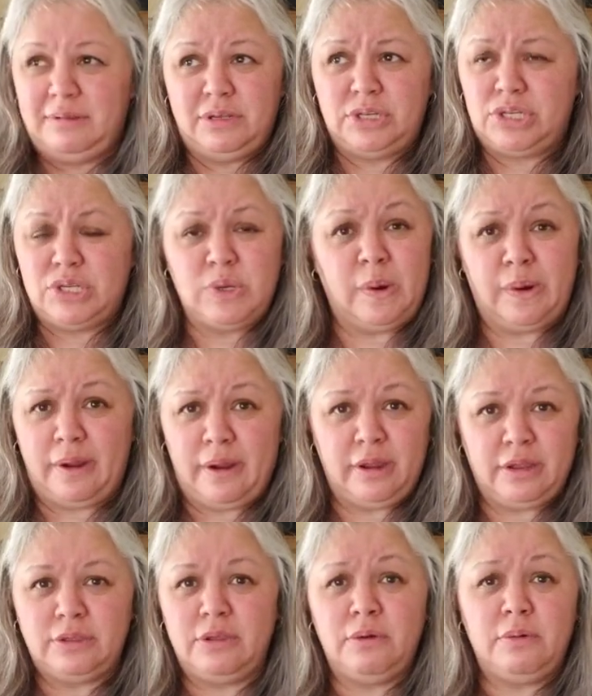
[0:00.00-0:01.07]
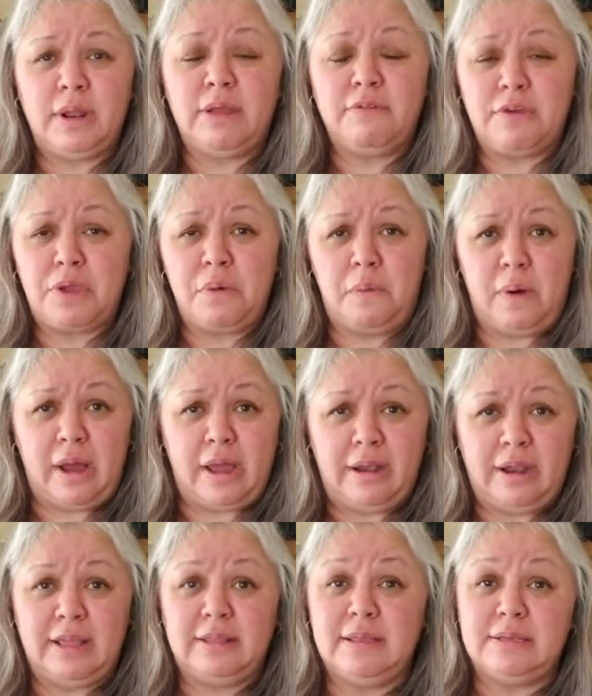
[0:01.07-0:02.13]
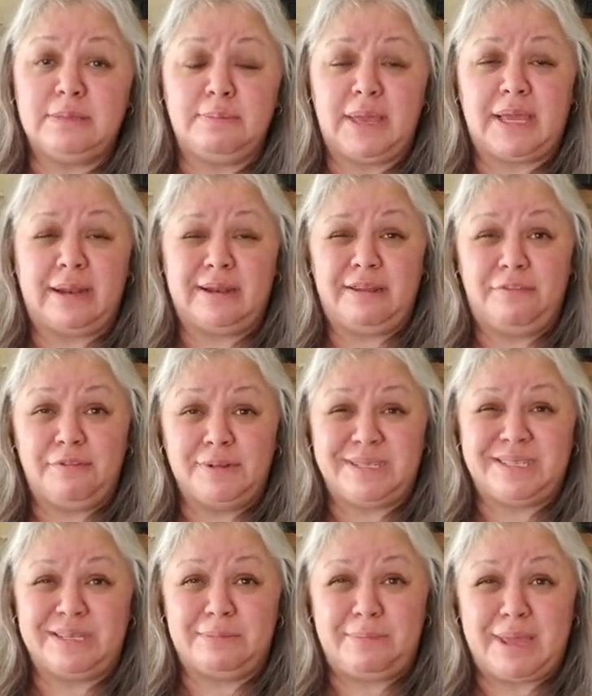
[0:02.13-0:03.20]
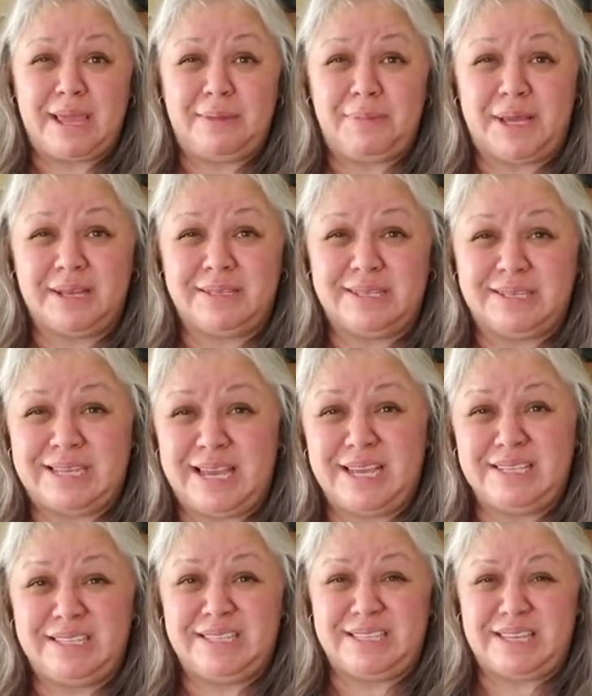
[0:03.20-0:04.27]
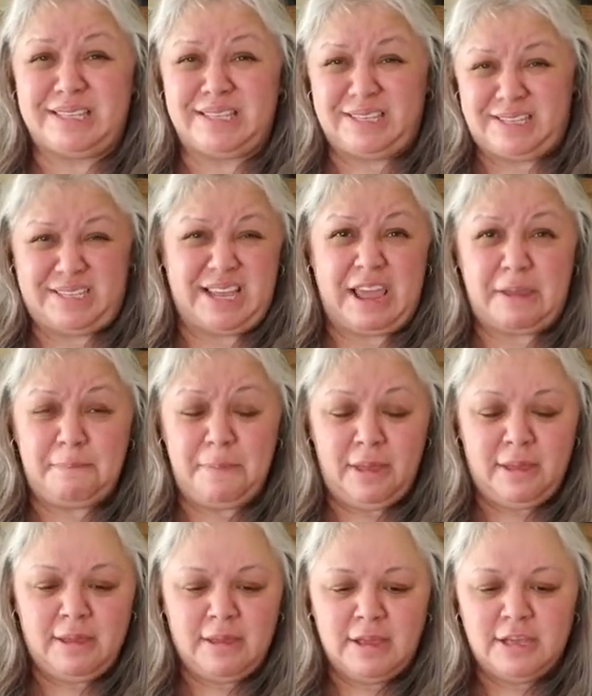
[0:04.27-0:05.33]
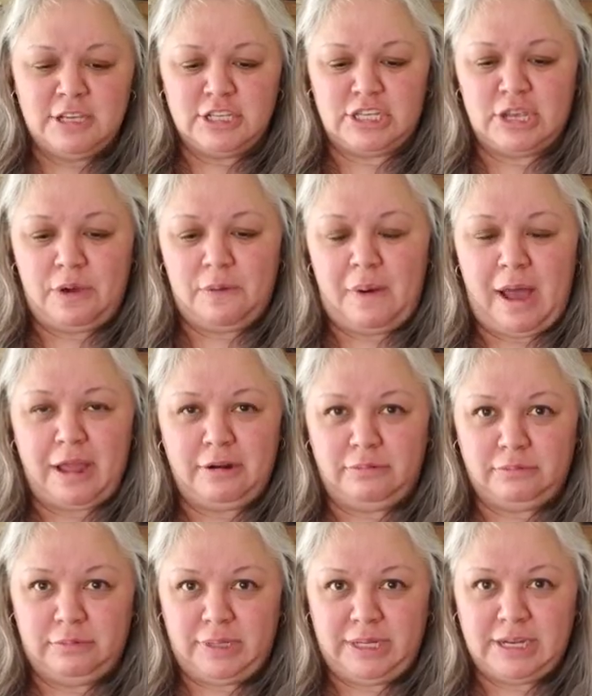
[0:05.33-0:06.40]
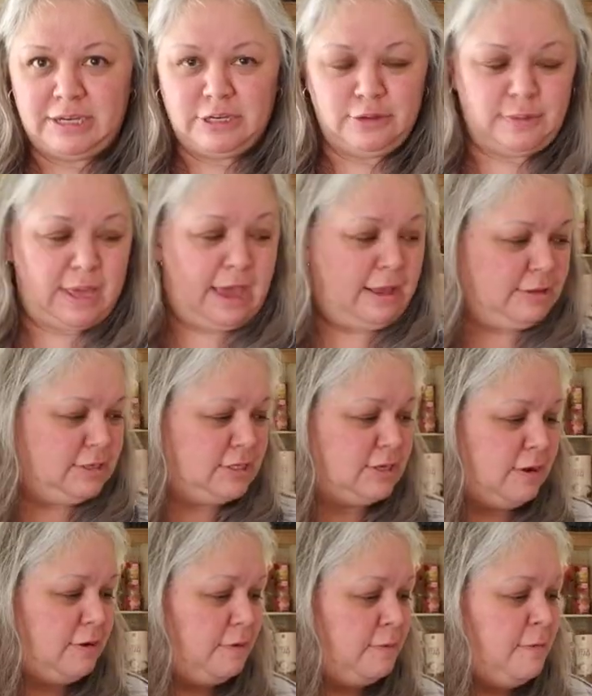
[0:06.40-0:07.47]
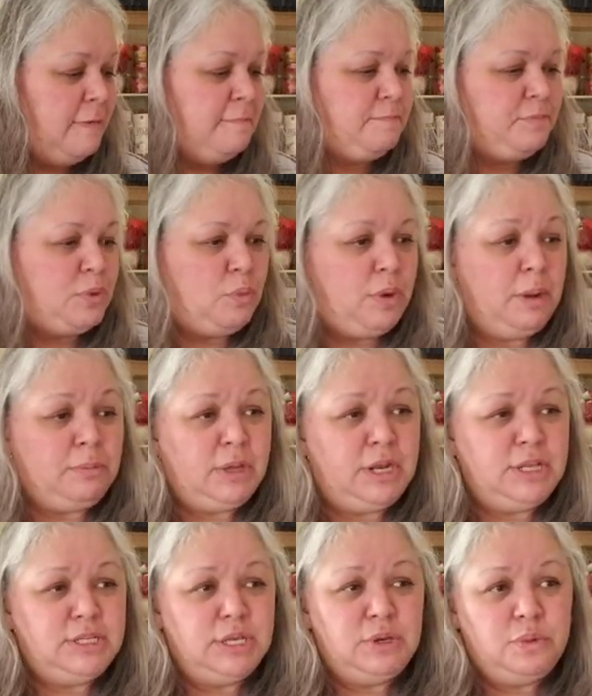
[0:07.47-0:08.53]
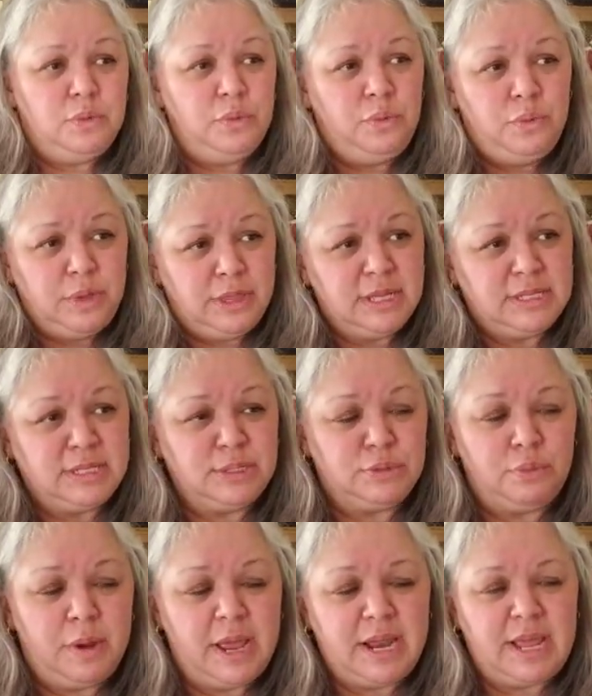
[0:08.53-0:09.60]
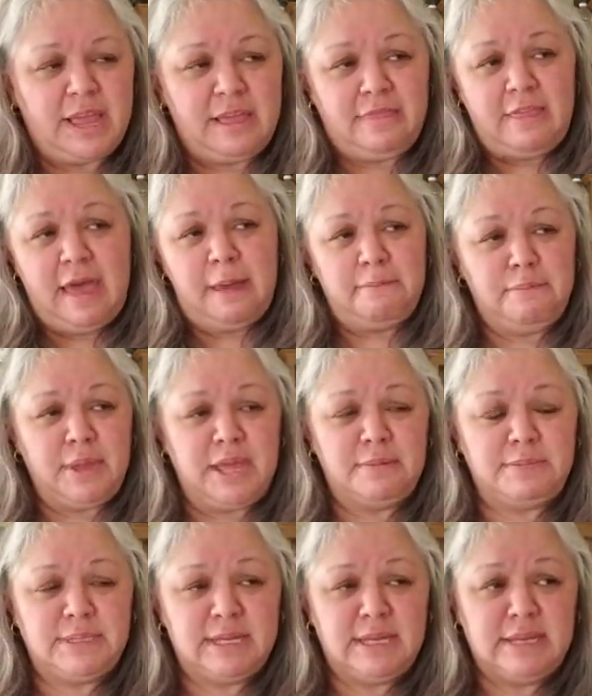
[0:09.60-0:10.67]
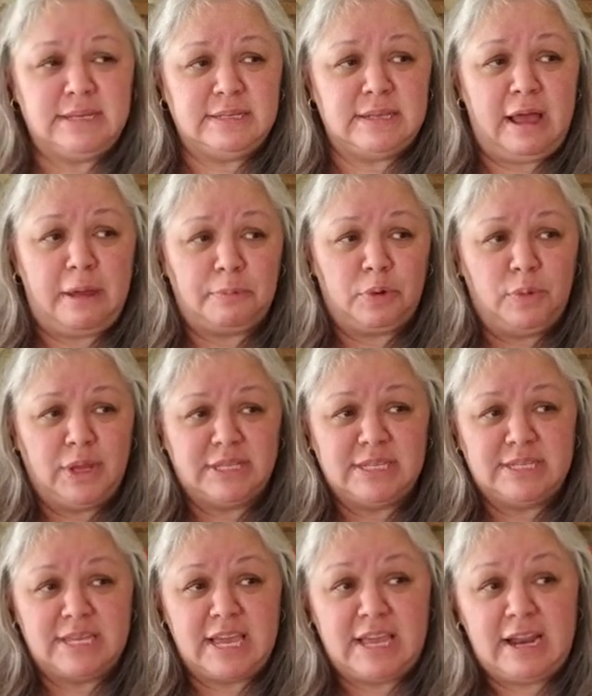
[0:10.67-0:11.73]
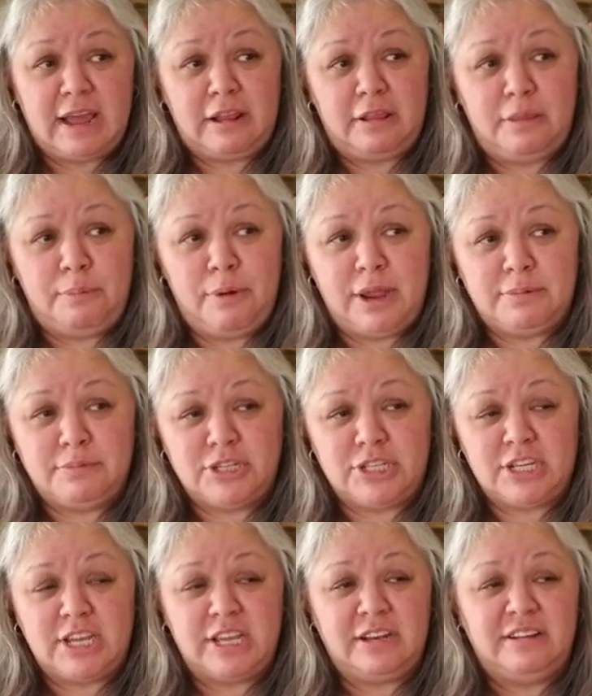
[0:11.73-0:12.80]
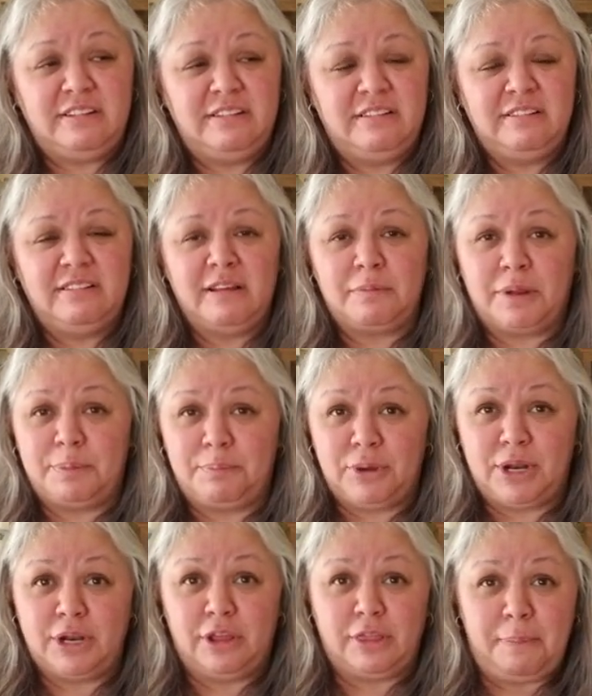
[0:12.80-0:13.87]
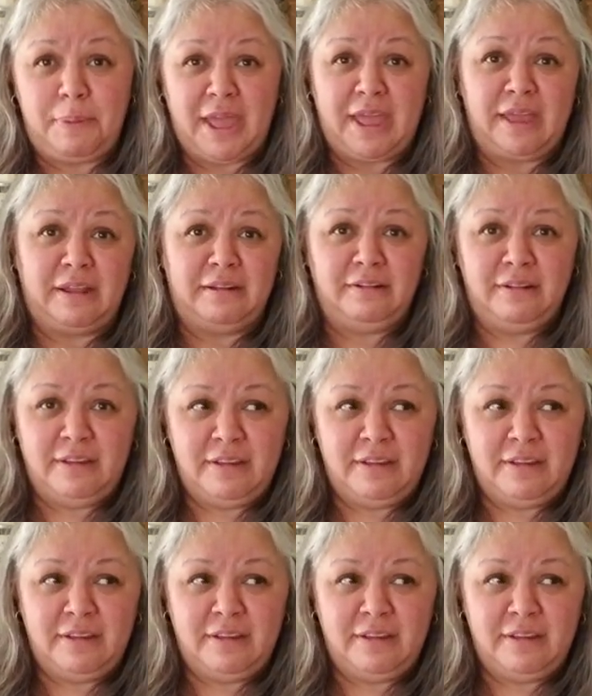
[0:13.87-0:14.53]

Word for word: Sure, do whatever you want. It doesn't make a difference to me because the taste is the same, so I don't really do that. So what I'm gonna do when this is ready and that beeps is I'm going to take it out of the bread machine and put it on the pan.